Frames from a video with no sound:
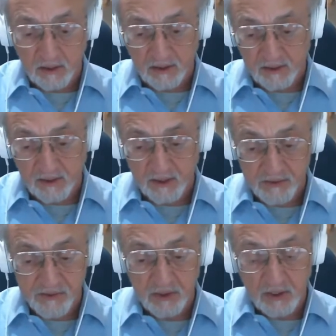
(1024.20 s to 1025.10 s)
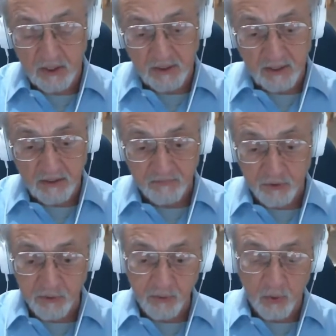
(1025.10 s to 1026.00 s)
uh, it has kind
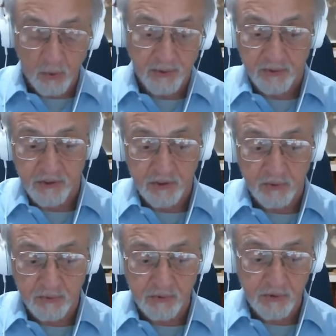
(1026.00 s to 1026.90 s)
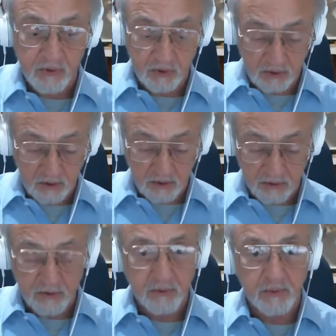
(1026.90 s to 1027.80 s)
of two cornerstones
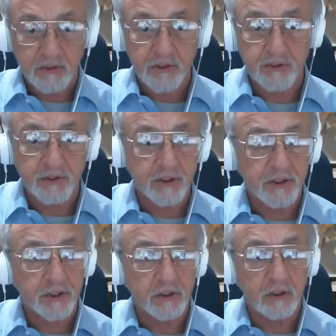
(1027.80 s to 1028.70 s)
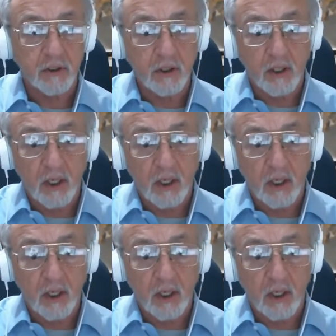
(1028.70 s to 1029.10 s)
uh, to its tradition.